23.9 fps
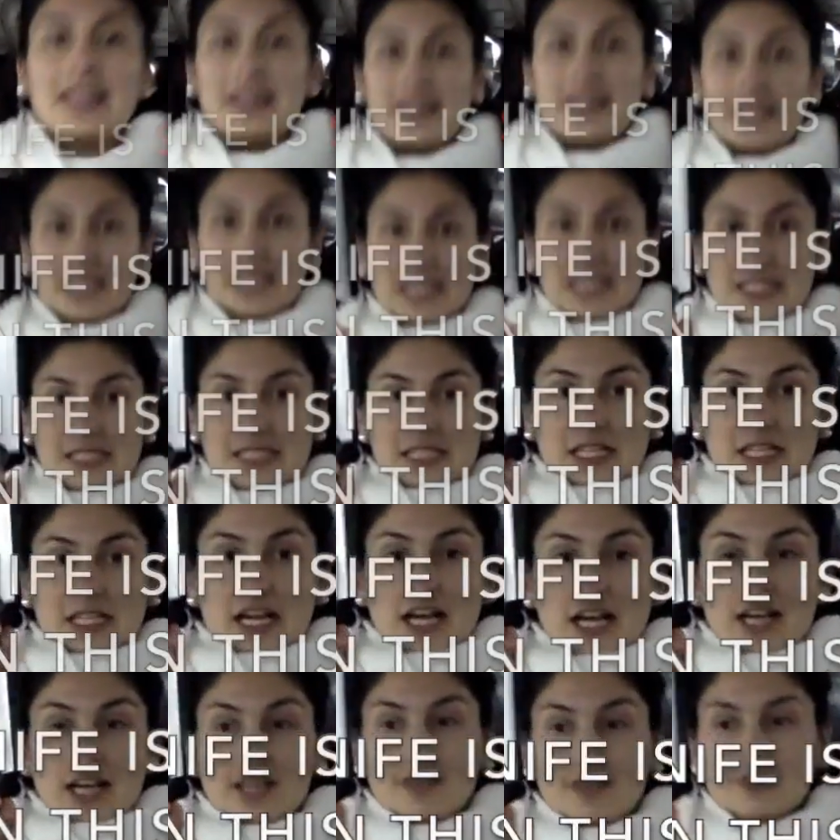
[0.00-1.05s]
this
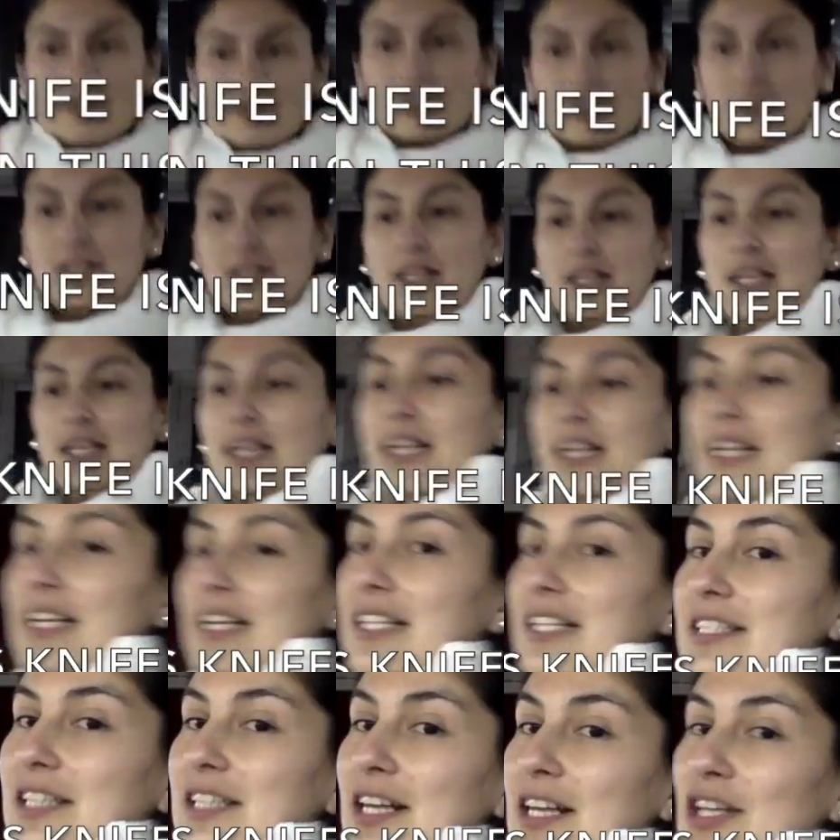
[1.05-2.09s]
knife
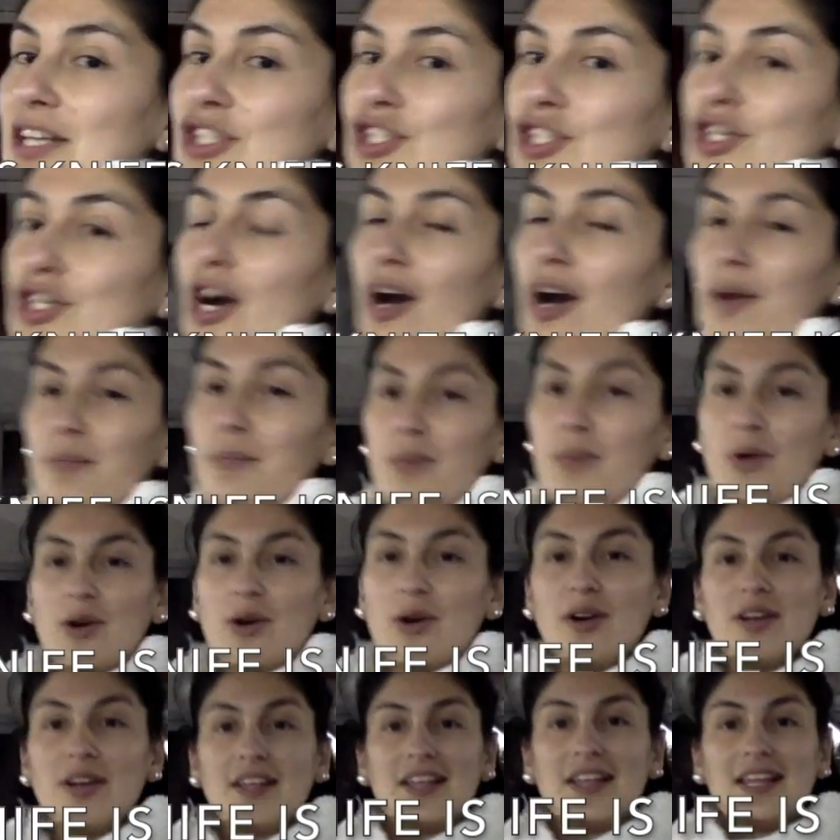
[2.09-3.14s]
is
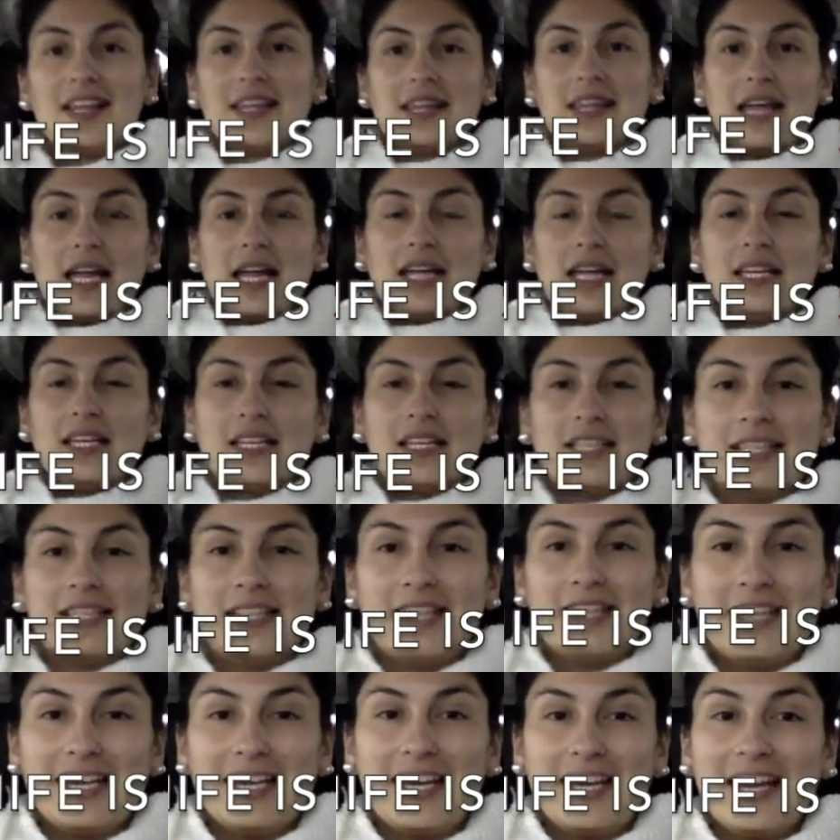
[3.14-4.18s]
sharper than
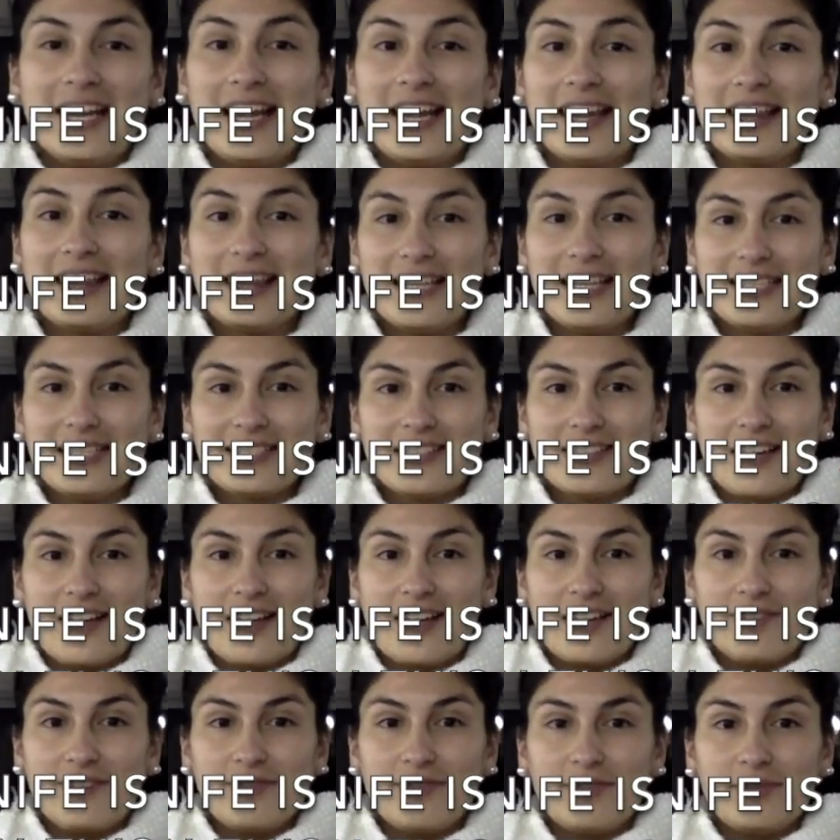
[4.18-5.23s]
this
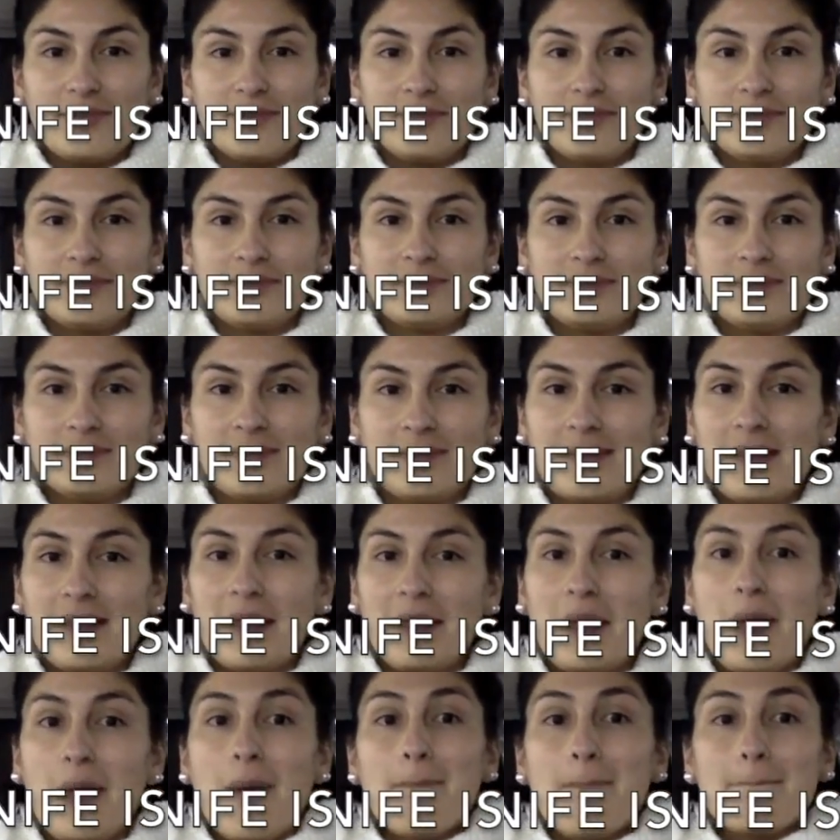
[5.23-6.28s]
knife.
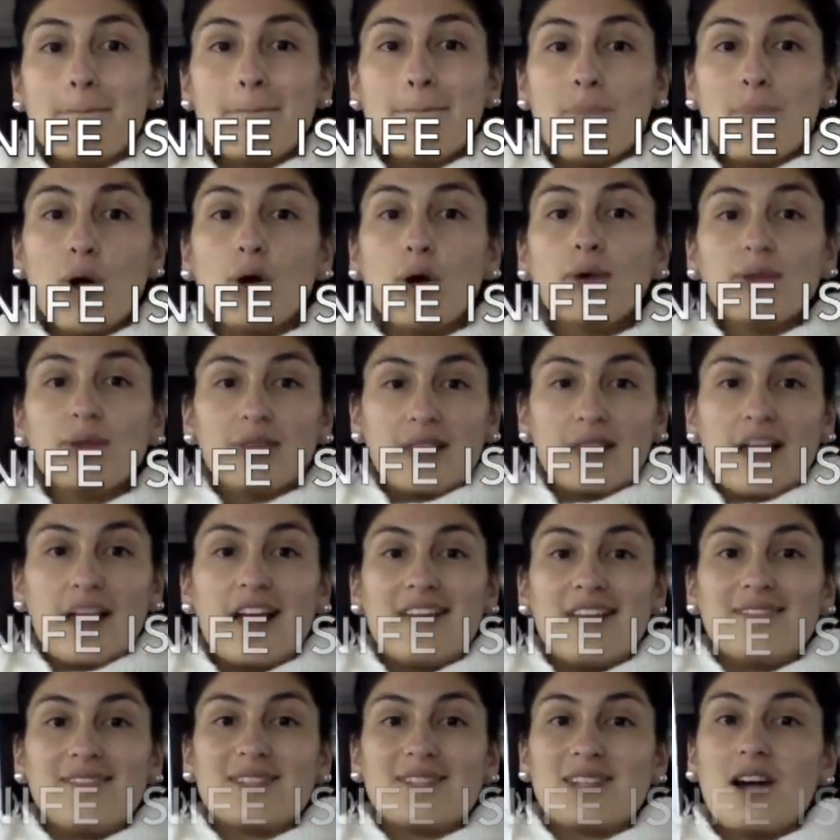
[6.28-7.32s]
Both
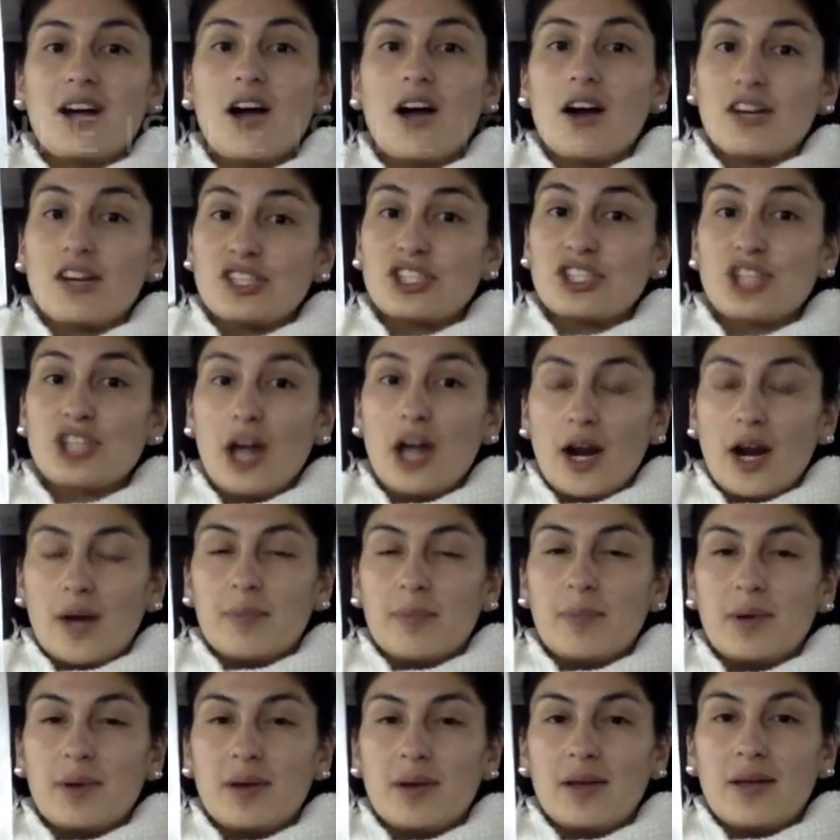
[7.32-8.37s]
knives are sharp,
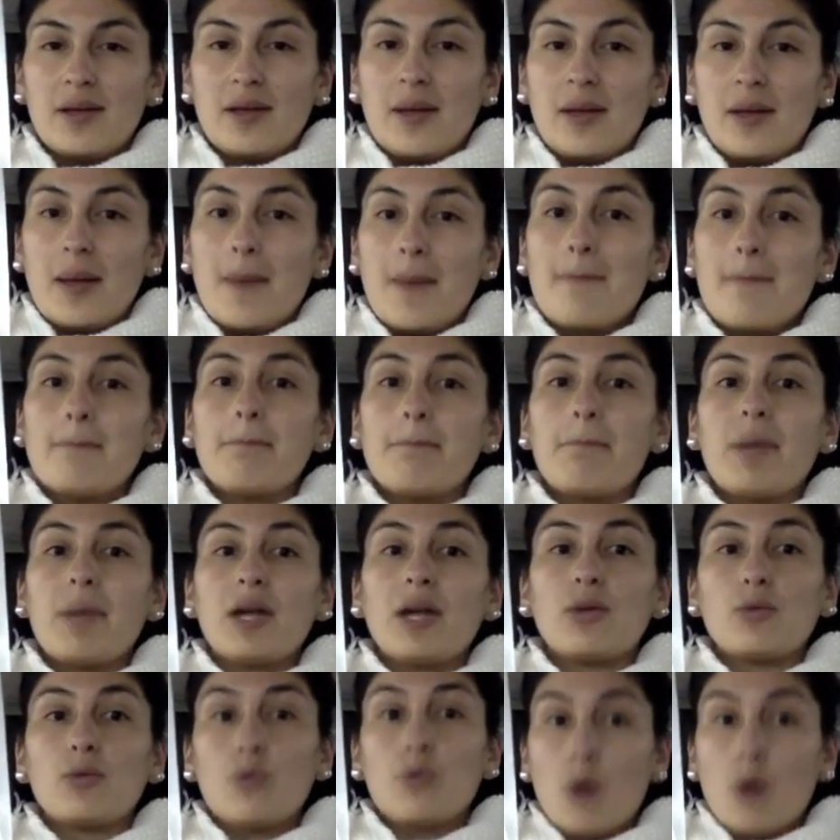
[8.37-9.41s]

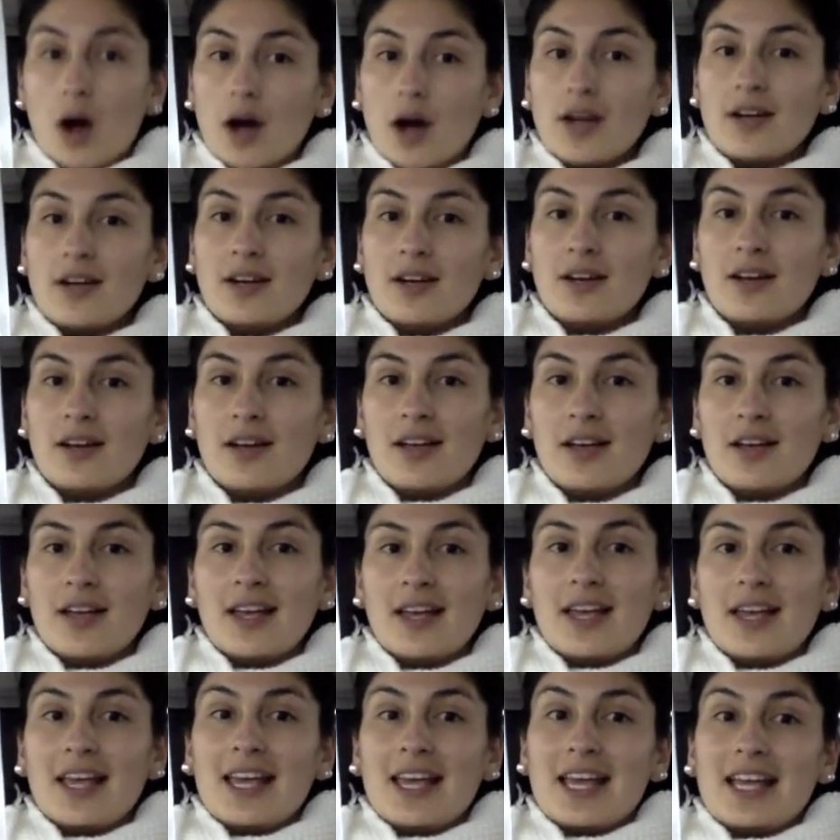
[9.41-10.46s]
but one
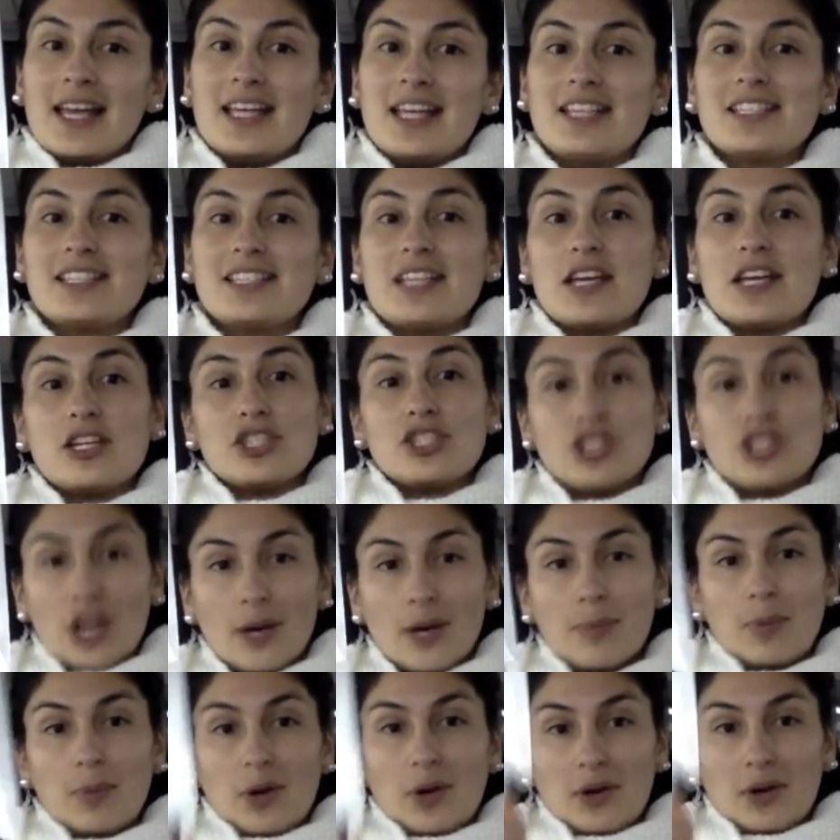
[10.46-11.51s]
is
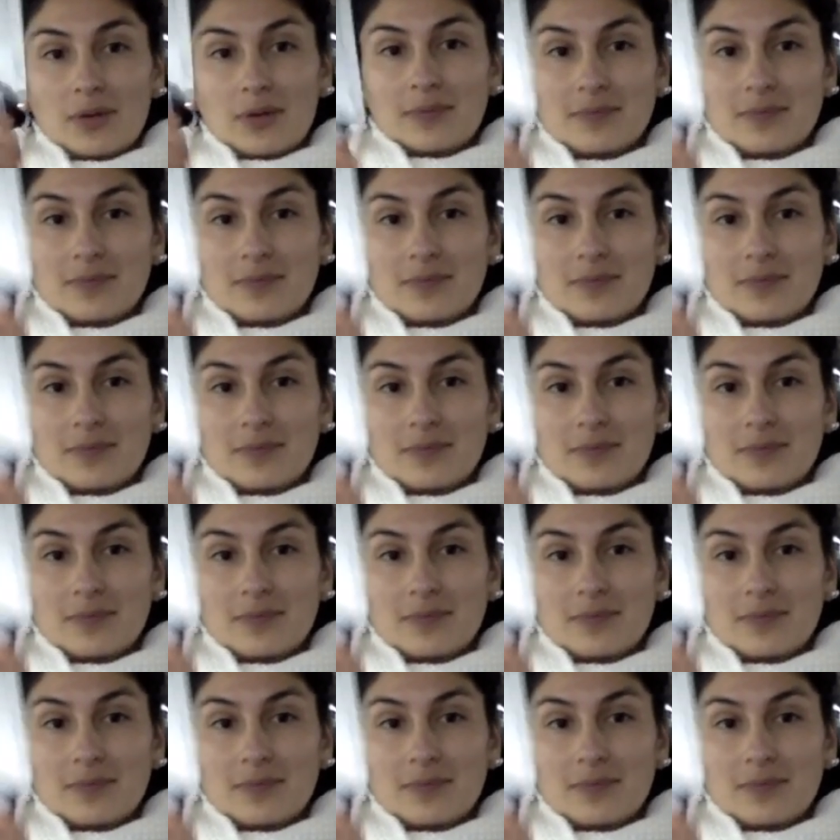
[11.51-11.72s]
sharper.